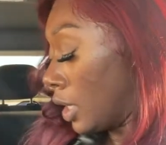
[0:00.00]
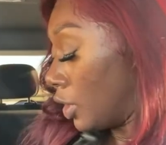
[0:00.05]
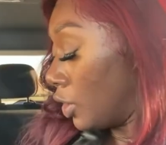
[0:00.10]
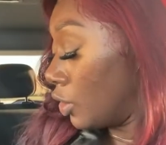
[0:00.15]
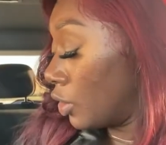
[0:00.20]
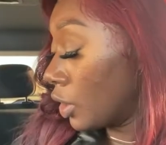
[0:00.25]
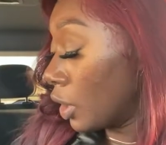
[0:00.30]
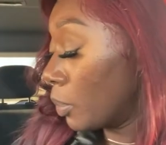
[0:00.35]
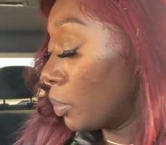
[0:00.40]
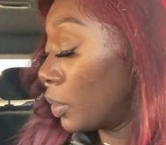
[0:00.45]

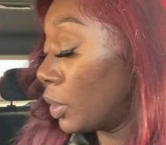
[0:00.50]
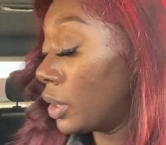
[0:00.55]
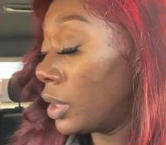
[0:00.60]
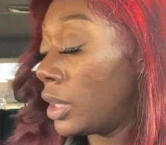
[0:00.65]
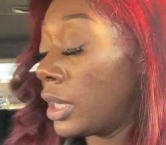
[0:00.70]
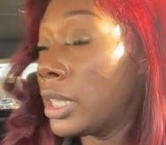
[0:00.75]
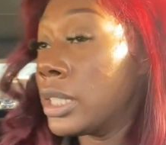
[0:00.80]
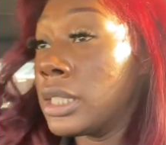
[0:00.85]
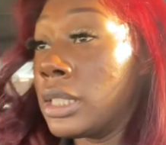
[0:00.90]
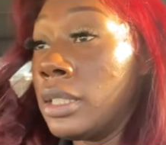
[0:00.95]
You can put it
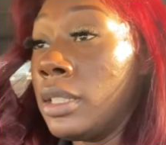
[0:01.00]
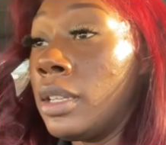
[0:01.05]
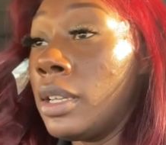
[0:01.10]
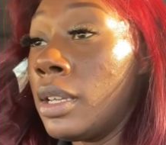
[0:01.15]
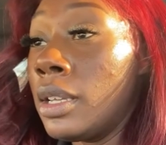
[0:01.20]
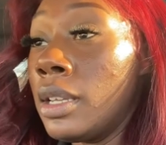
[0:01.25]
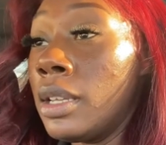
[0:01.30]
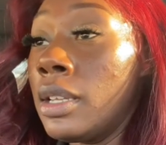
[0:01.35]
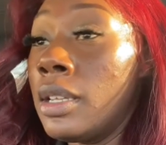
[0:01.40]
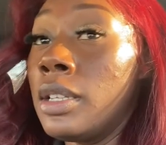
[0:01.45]
as a,
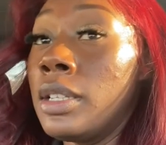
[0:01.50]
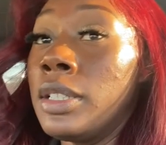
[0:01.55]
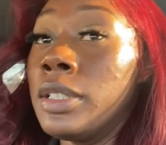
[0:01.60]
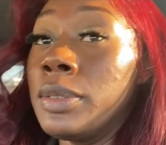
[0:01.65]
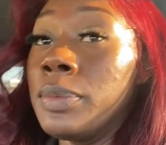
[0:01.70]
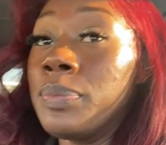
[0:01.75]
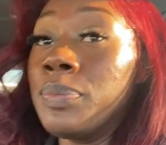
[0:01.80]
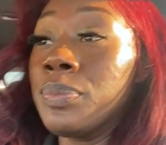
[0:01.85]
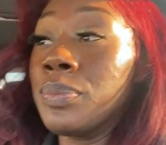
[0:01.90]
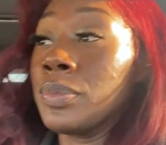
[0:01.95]

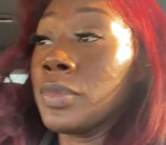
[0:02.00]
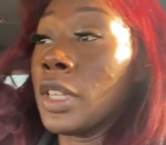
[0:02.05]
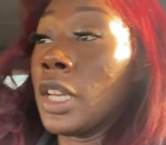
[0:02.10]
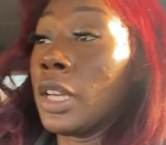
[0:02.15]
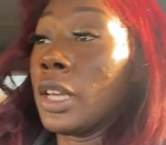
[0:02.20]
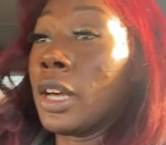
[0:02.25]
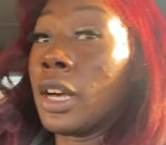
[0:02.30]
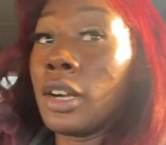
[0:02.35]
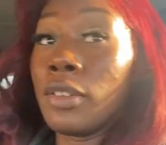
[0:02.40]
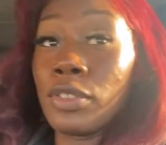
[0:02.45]
uh, a
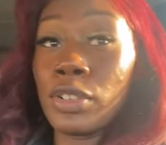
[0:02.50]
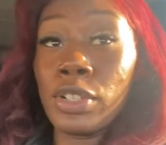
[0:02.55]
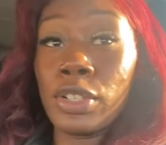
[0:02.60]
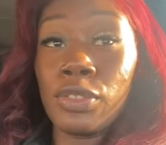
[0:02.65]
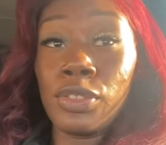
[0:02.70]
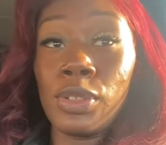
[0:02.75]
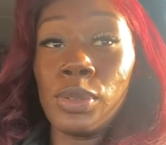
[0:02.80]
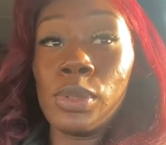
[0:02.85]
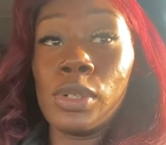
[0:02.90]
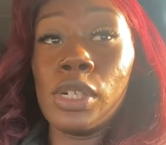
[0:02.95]
cover
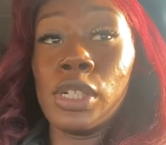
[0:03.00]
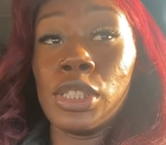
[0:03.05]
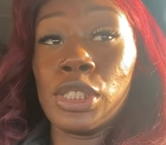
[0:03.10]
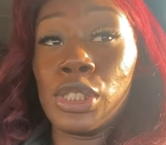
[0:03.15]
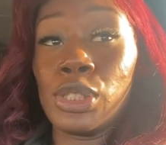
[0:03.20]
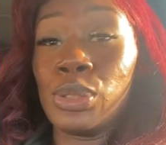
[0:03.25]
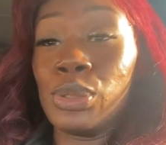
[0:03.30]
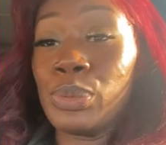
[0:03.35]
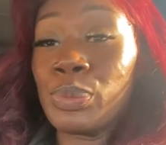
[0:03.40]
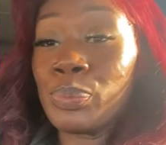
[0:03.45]
if you wanted to,